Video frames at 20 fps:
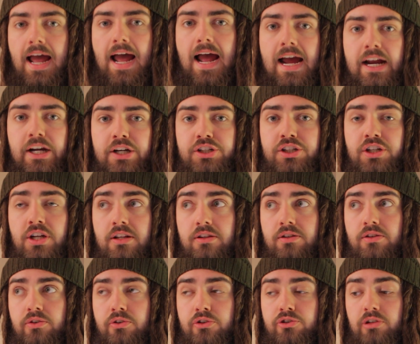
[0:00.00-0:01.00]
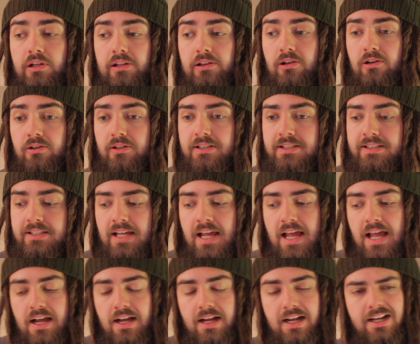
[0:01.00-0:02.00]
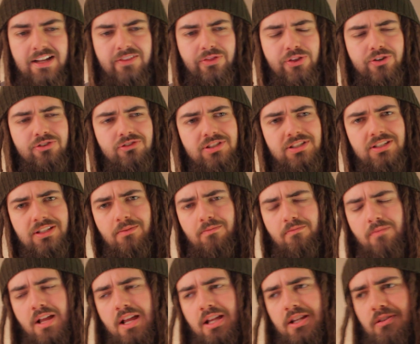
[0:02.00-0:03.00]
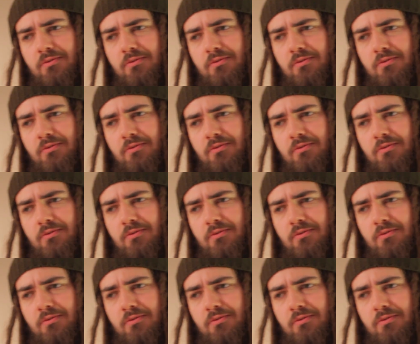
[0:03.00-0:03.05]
ash to your dreadlocks. There's some